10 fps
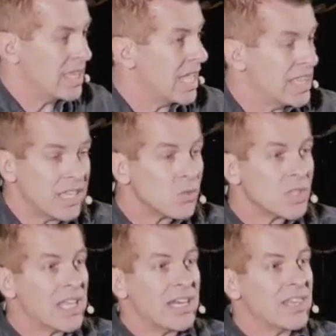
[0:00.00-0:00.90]
And this
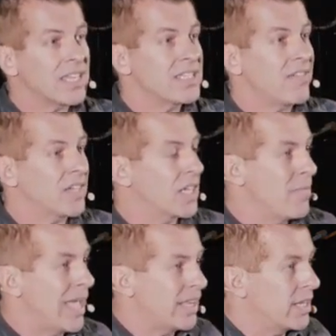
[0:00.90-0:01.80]
wasn't anything David
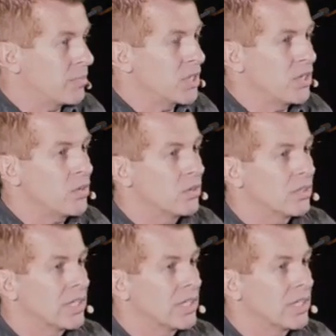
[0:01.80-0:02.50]
commanded them to do.